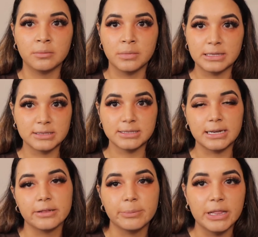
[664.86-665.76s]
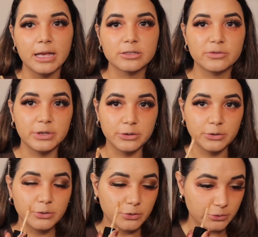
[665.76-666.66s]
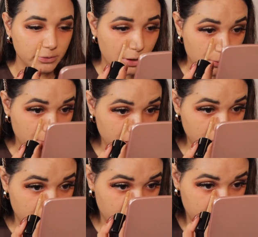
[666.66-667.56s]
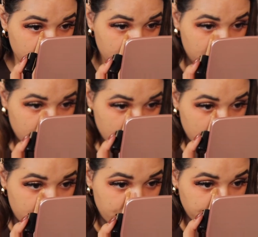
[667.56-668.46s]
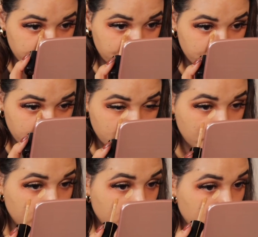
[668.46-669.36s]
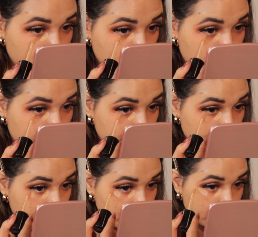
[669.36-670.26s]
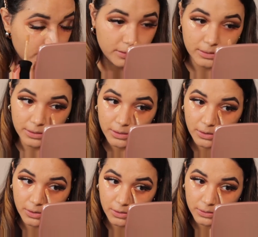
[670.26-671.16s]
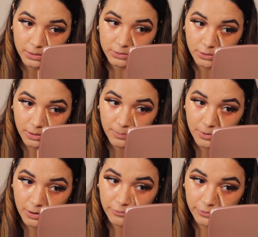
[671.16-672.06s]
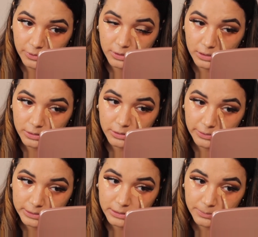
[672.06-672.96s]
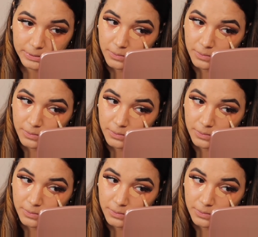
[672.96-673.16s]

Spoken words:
as I said in my last video, you do not want to go in with a lighter concealer on top of your color corrector.